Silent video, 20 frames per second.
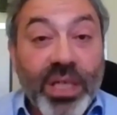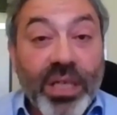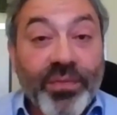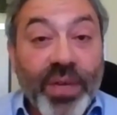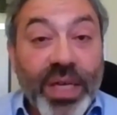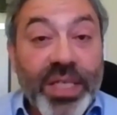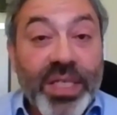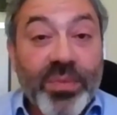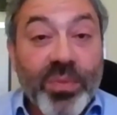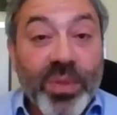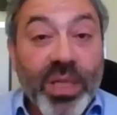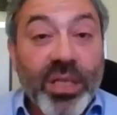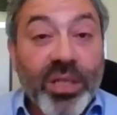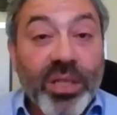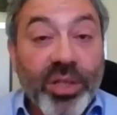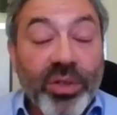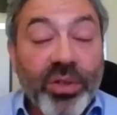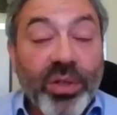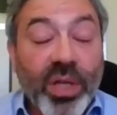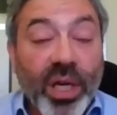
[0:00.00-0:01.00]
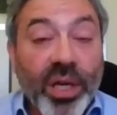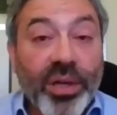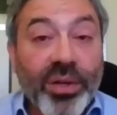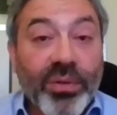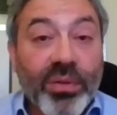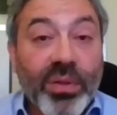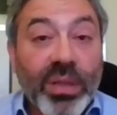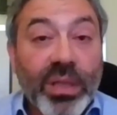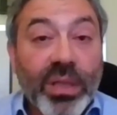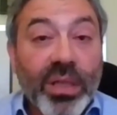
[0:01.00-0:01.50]
investment in
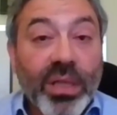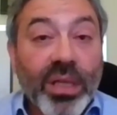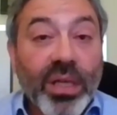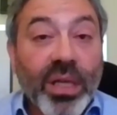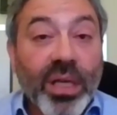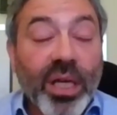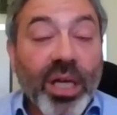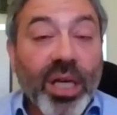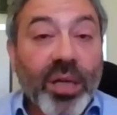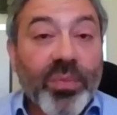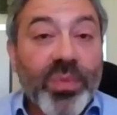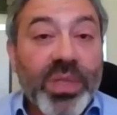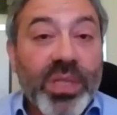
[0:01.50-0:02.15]
Nuco.